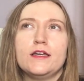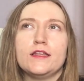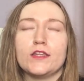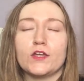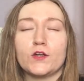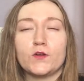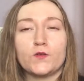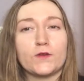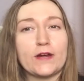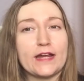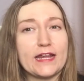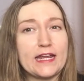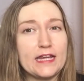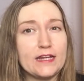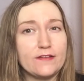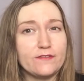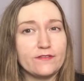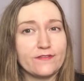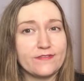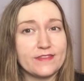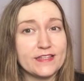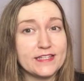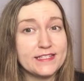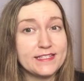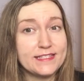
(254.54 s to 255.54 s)
the grave
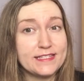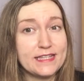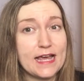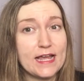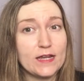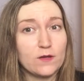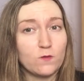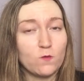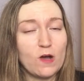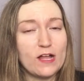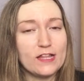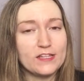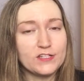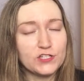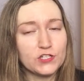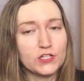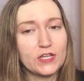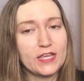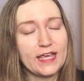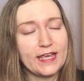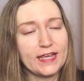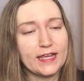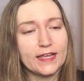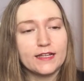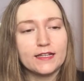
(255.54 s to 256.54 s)
of this dead Welsh
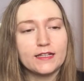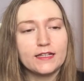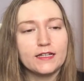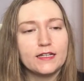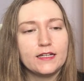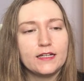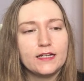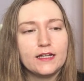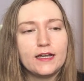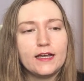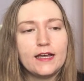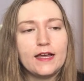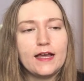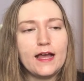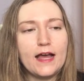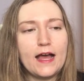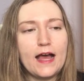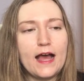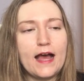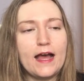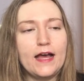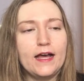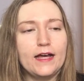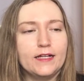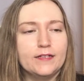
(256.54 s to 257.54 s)
king,
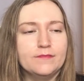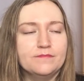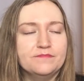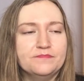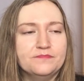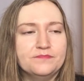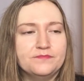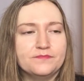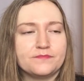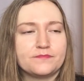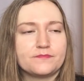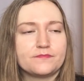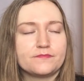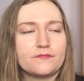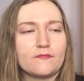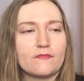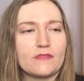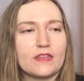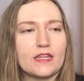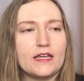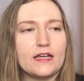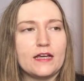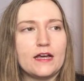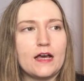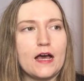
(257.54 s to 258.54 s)
um,
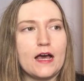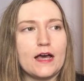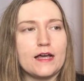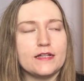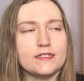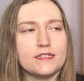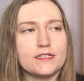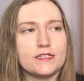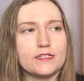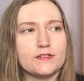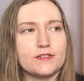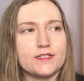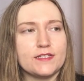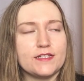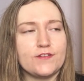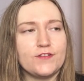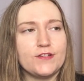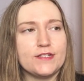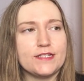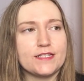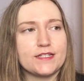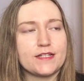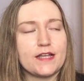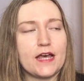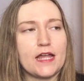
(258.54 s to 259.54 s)
and the
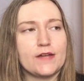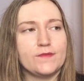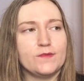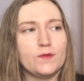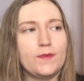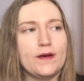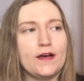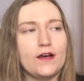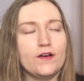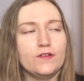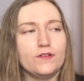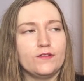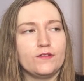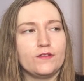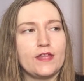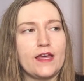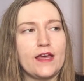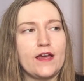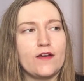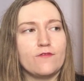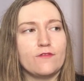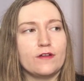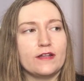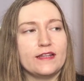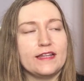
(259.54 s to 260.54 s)
series is kind of about
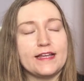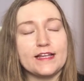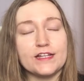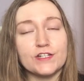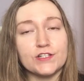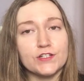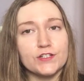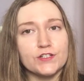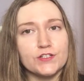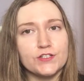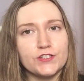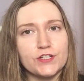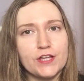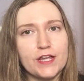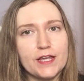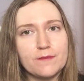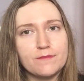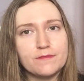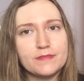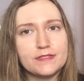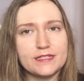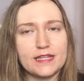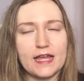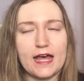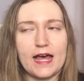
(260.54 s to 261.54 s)
their
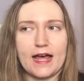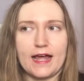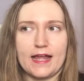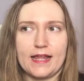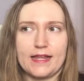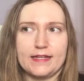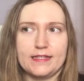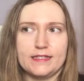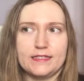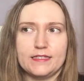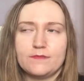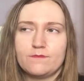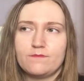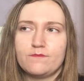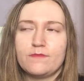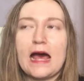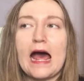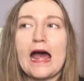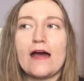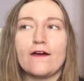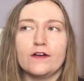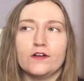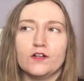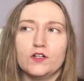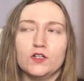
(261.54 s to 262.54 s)
relationships and
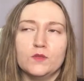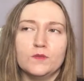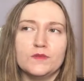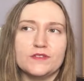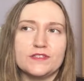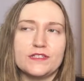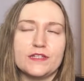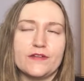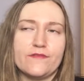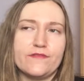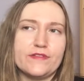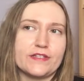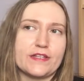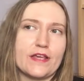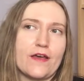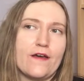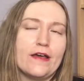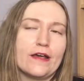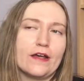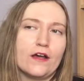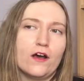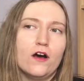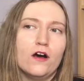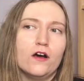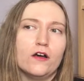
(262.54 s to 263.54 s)
paranormal stuff is
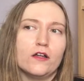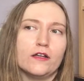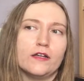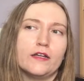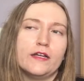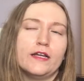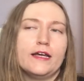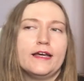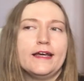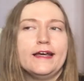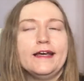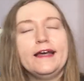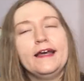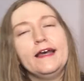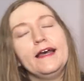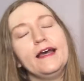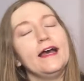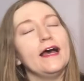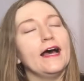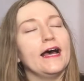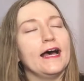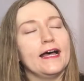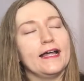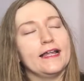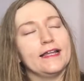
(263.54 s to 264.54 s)
going on,
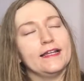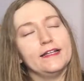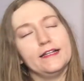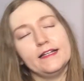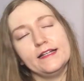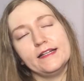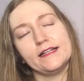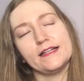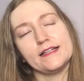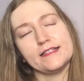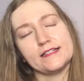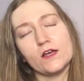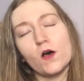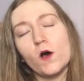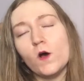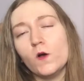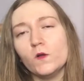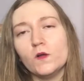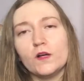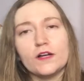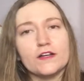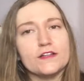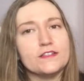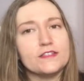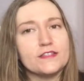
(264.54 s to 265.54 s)
and there's a
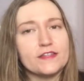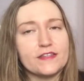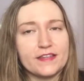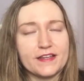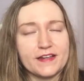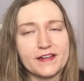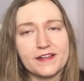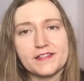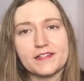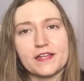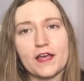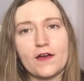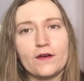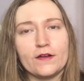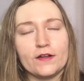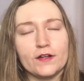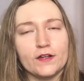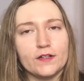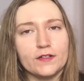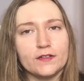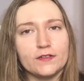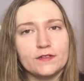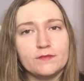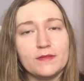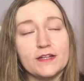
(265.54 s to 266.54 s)
whole host of things going
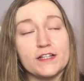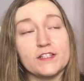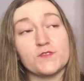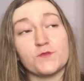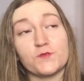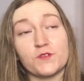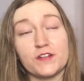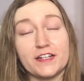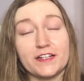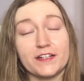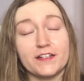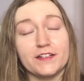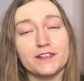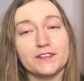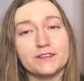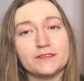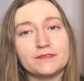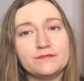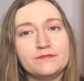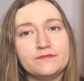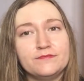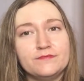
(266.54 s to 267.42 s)
on, but it's really good.